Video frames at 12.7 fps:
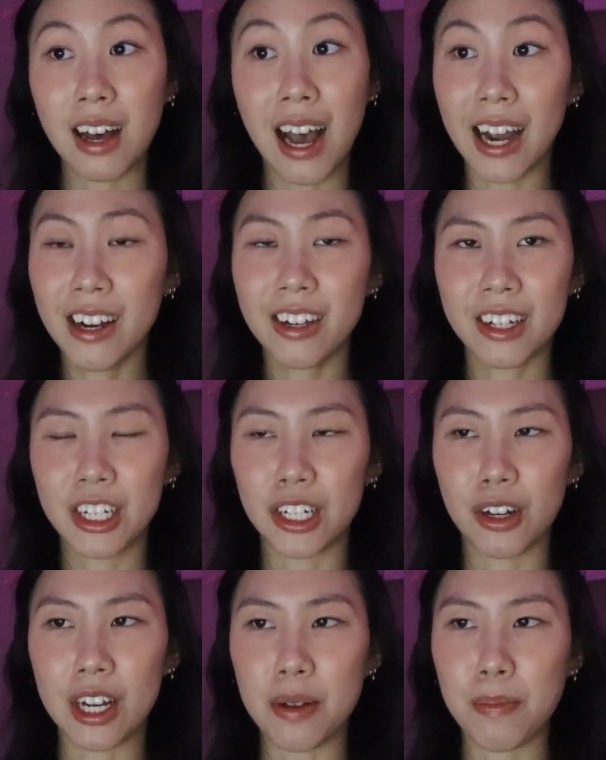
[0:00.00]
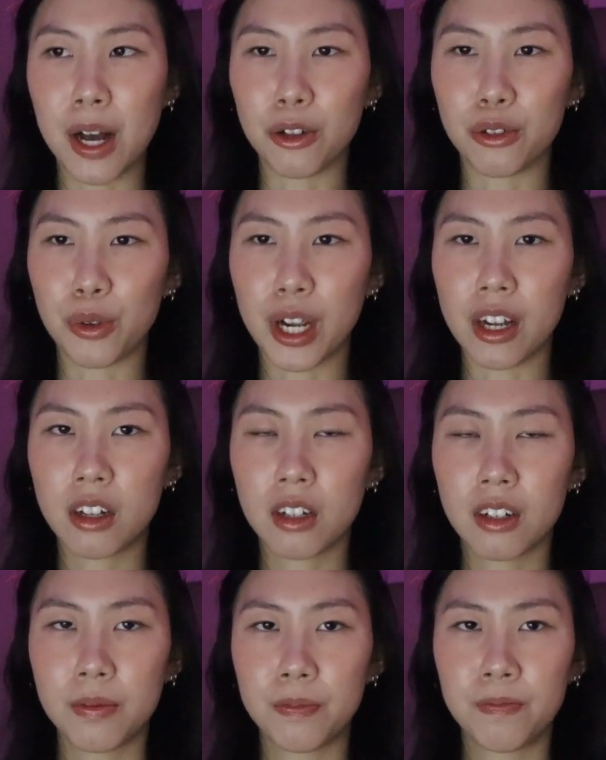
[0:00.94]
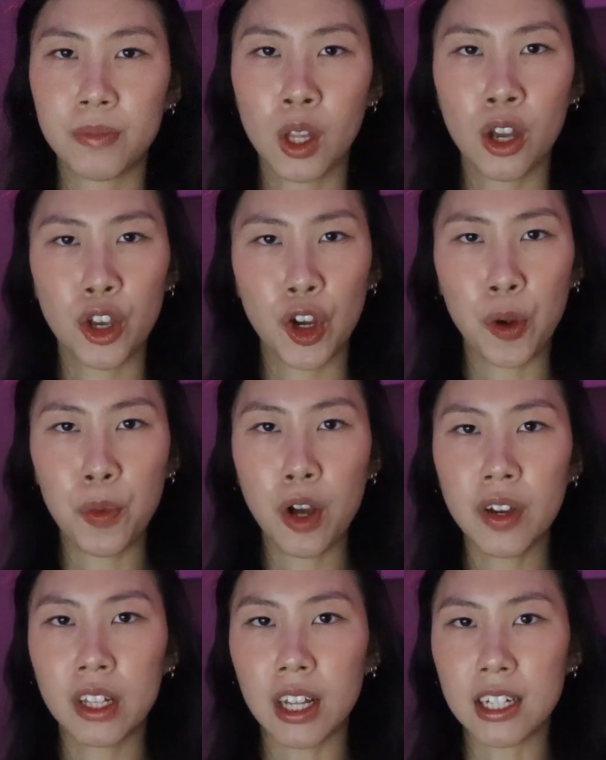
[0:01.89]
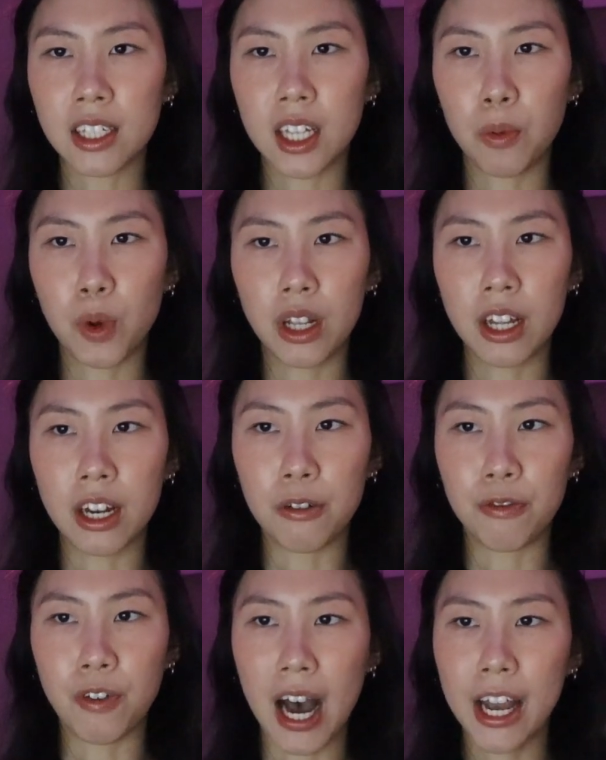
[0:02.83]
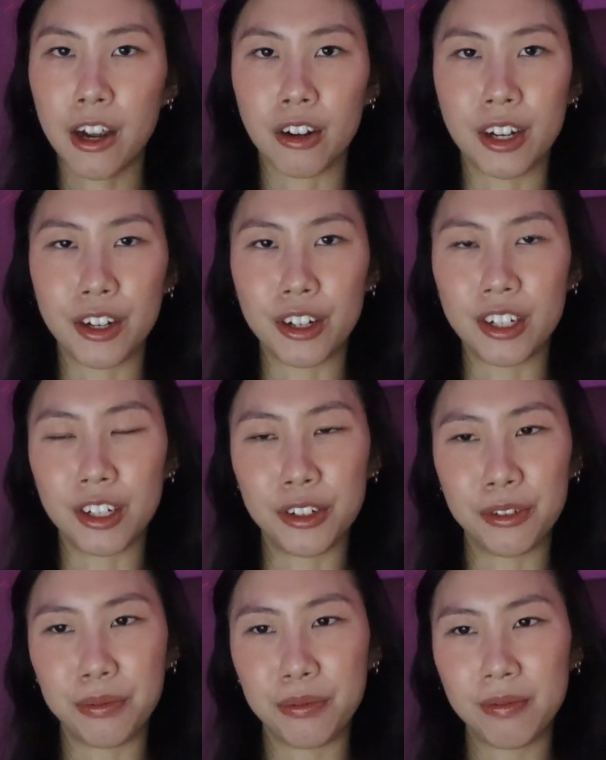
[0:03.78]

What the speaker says: I didn't hear any bells ring. You're moving like someone lit a fire under you.